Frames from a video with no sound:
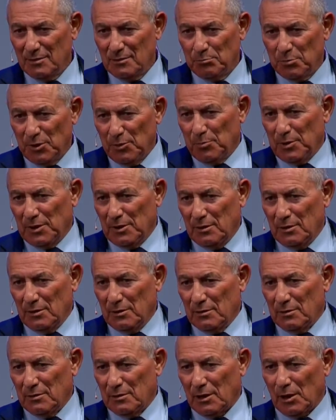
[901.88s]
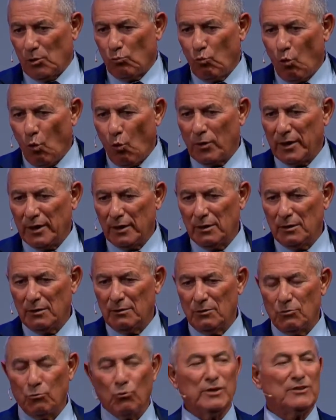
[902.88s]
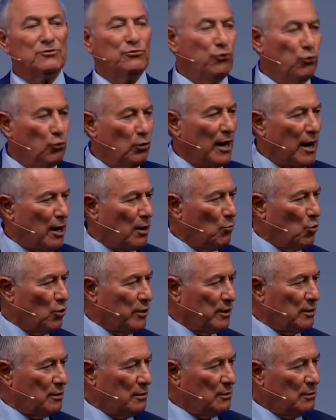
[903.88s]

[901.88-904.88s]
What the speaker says: People are working with full harmony.